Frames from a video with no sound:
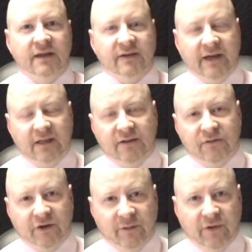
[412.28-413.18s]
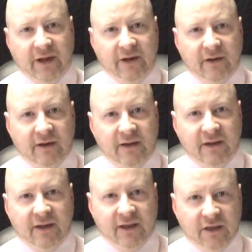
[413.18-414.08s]
Well, Verbarrator
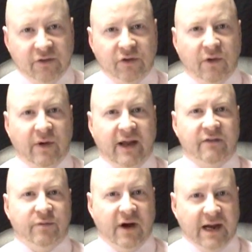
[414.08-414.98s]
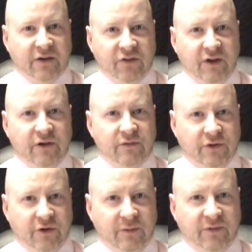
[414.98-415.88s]
gives you a way of practicing your
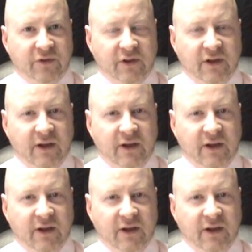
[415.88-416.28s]
verbs,